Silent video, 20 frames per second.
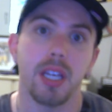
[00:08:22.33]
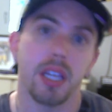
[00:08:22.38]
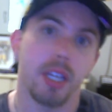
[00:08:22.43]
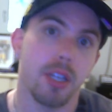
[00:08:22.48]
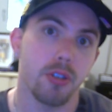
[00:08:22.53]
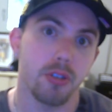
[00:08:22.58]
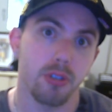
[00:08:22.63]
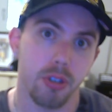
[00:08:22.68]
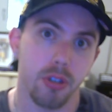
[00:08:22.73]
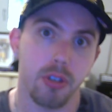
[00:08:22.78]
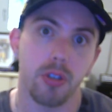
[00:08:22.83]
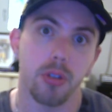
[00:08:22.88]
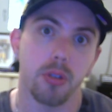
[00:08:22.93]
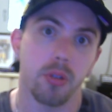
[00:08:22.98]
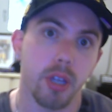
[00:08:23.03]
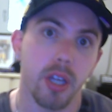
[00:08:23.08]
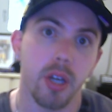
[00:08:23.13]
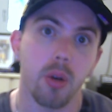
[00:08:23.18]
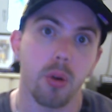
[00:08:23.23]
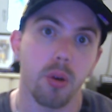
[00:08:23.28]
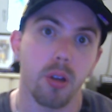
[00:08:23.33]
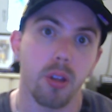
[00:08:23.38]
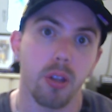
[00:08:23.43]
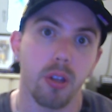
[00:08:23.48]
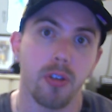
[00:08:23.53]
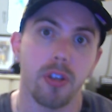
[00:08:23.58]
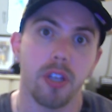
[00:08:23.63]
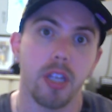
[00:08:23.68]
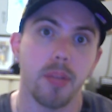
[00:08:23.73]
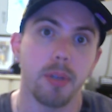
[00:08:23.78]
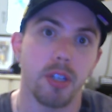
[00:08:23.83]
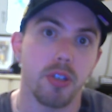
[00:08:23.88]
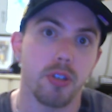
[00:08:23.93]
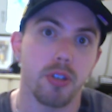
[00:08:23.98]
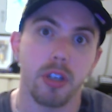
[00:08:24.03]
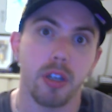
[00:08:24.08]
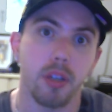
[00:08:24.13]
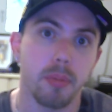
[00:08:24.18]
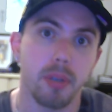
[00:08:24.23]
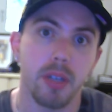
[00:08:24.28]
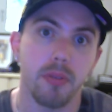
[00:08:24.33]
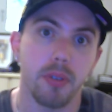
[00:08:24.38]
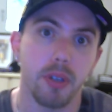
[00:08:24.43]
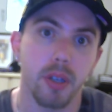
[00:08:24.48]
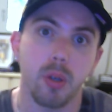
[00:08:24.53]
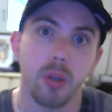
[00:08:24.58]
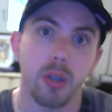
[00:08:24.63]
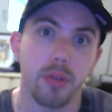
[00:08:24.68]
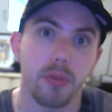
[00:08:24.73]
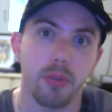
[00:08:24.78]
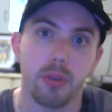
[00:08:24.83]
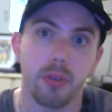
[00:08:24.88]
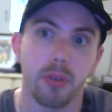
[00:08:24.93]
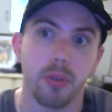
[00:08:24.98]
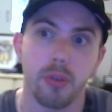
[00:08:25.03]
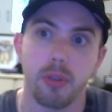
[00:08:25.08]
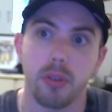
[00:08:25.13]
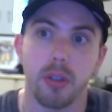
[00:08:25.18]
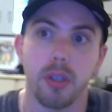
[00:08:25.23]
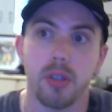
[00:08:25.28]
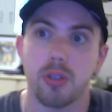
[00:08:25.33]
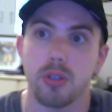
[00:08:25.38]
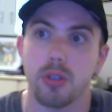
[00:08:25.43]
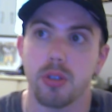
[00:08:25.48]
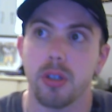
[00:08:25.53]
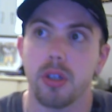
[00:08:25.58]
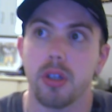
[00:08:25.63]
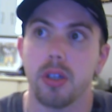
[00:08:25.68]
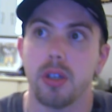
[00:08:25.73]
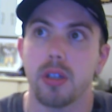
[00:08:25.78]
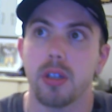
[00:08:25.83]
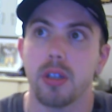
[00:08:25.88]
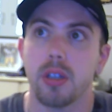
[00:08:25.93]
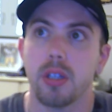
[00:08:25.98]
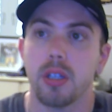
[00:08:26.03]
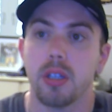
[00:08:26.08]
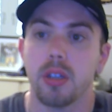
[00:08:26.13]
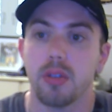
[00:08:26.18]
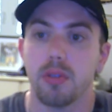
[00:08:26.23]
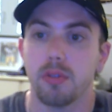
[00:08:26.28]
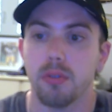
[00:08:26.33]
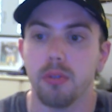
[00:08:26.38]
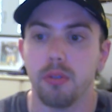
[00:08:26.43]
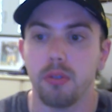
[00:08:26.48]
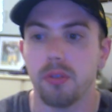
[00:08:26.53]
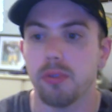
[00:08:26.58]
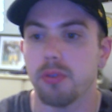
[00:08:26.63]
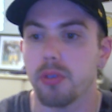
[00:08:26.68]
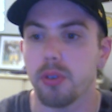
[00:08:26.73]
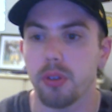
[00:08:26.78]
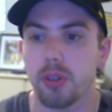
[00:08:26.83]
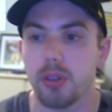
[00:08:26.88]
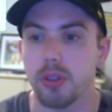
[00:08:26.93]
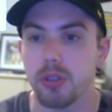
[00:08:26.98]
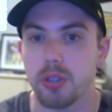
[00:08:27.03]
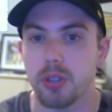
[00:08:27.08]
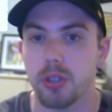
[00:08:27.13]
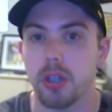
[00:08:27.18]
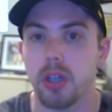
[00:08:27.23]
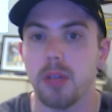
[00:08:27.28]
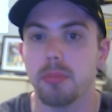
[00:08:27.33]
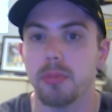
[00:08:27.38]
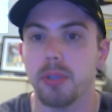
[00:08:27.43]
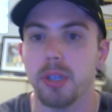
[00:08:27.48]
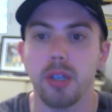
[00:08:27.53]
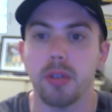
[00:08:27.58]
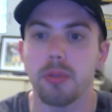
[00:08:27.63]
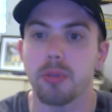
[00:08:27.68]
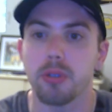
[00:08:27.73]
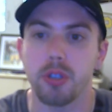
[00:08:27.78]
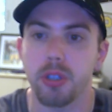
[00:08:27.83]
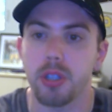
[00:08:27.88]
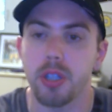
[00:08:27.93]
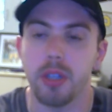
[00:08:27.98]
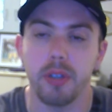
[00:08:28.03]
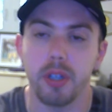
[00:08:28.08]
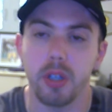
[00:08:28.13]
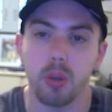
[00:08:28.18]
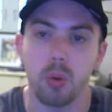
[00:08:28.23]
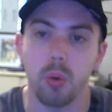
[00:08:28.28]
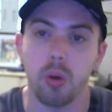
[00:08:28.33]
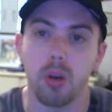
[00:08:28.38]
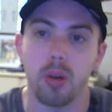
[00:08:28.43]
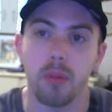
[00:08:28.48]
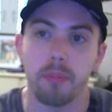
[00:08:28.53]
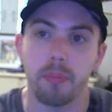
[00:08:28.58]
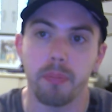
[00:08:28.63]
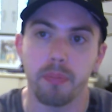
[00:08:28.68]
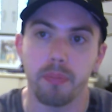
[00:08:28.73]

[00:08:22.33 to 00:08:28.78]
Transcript: He's just a leader on the team. He's going to be a veteran for this young receiving core.